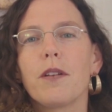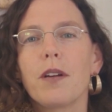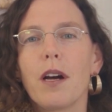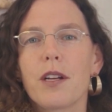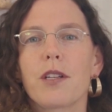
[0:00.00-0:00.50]

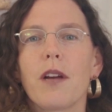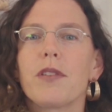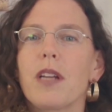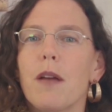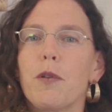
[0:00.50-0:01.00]
gush every
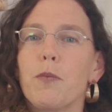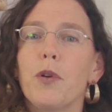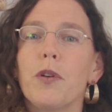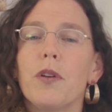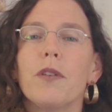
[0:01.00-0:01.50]
time you
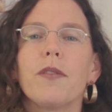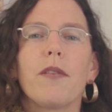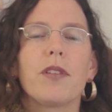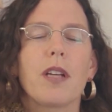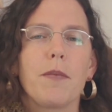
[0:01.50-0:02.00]
move,
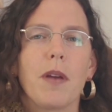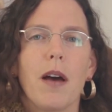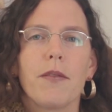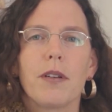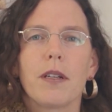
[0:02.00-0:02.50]
every time you
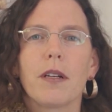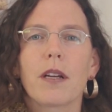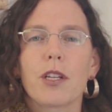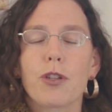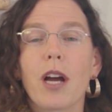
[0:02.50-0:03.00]
have a
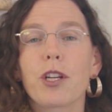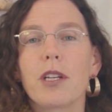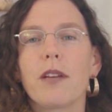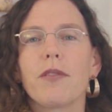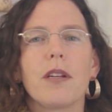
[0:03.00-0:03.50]

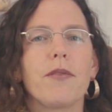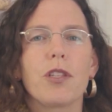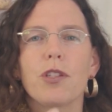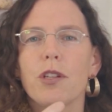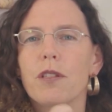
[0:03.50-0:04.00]
contraction, even if
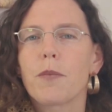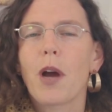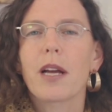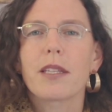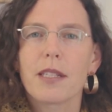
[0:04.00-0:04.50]
it's just a
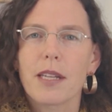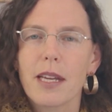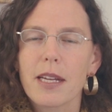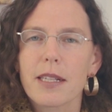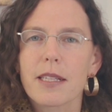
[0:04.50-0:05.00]
Braxton
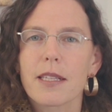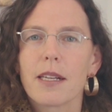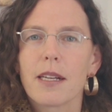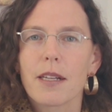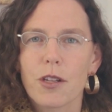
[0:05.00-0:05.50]
Hicks
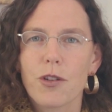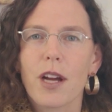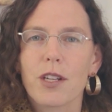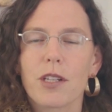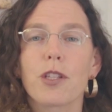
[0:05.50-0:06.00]

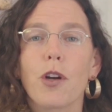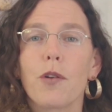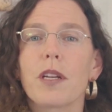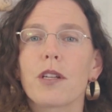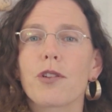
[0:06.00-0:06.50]
contraction, a
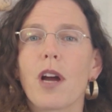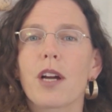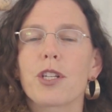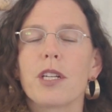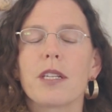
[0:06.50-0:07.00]
toning
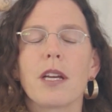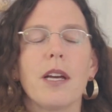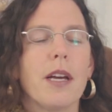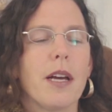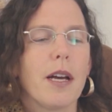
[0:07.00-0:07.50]
contraction.
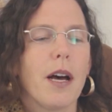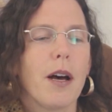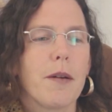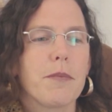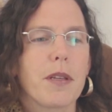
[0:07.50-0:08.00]

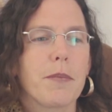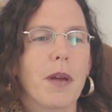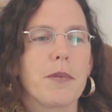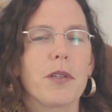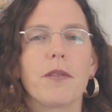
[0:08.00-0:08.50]

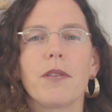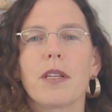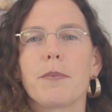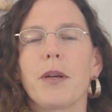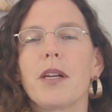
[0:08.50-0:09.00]
Sometimes you'll
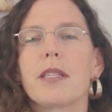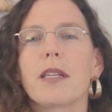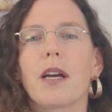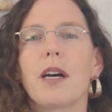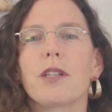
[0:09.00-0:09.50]
experience a
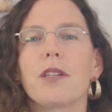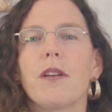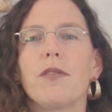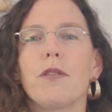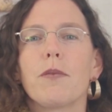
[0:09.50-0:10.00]
gush
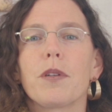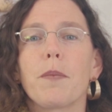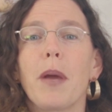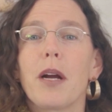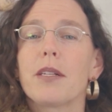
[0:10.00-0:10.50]
if you were to
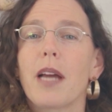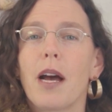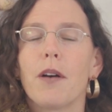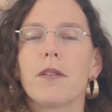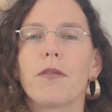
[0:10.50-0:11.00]
bear
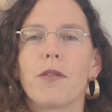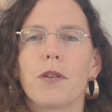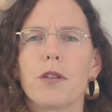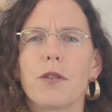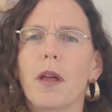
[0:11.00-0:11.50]
down, if you were
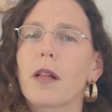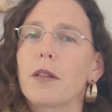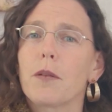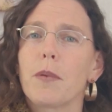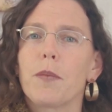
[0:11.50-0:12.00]
to do a
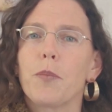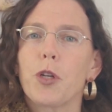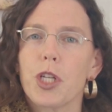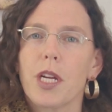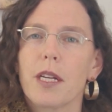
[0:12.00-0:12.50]
little bit of
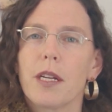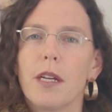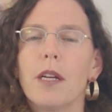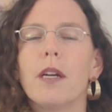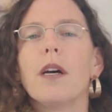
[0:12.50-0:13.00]
pushing,
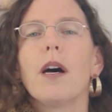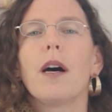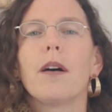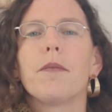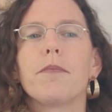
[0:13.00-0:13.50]

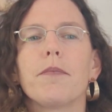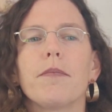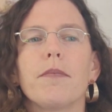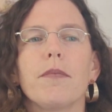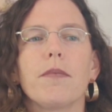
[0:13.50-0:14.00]

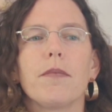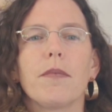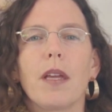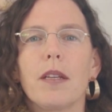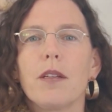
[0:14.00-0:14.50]

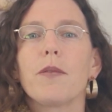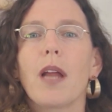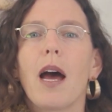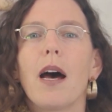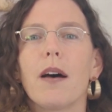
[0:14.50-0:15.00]
that you would
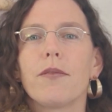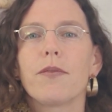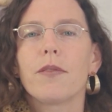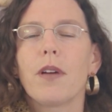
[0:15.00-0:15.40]
have